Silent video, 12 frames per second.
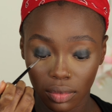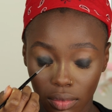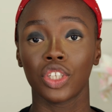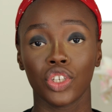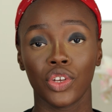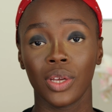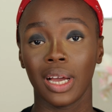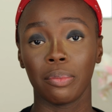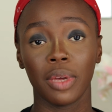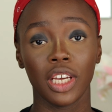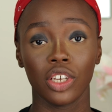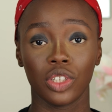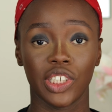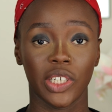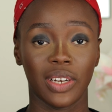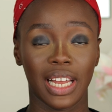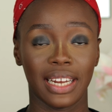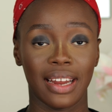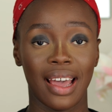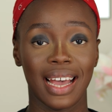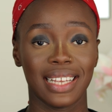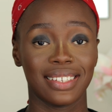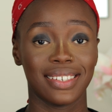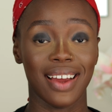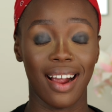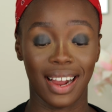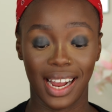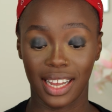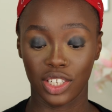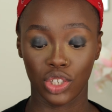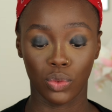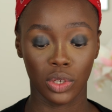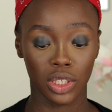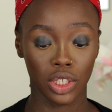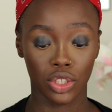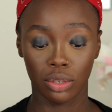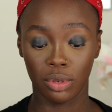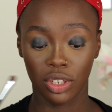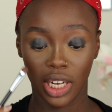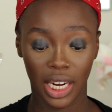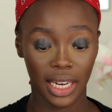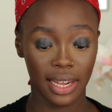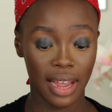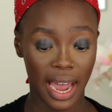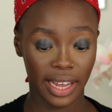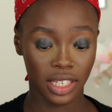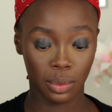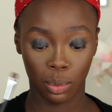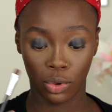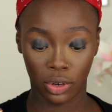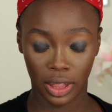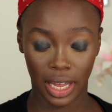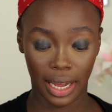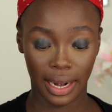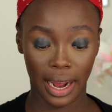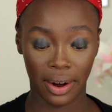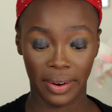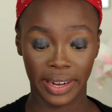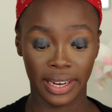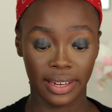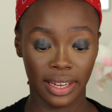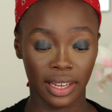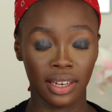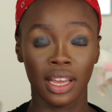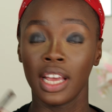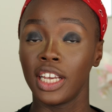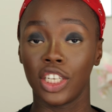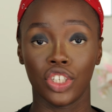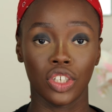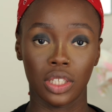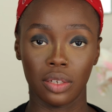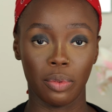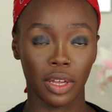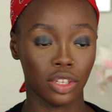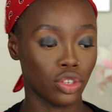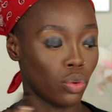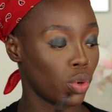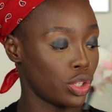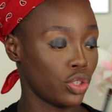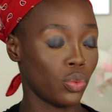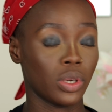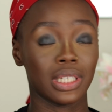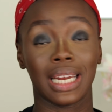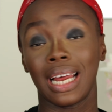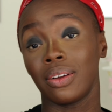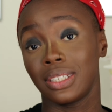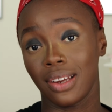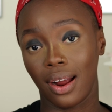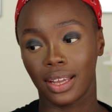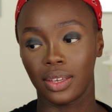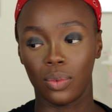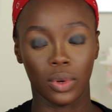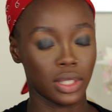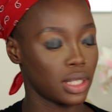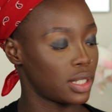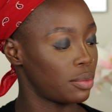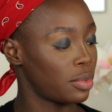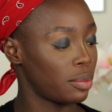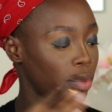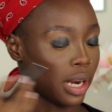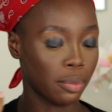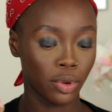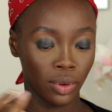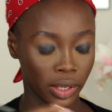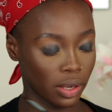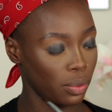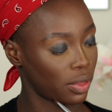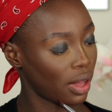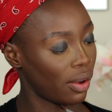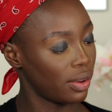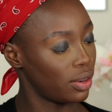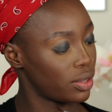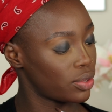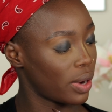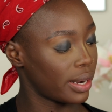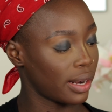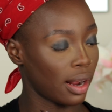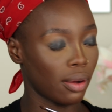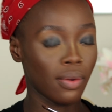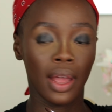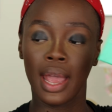So you can make your gel liner as dark as you want it to be. You can layer it more than I already did. It just depends on what you want and how dark you want it to be. But I'm okay with how it looks right now.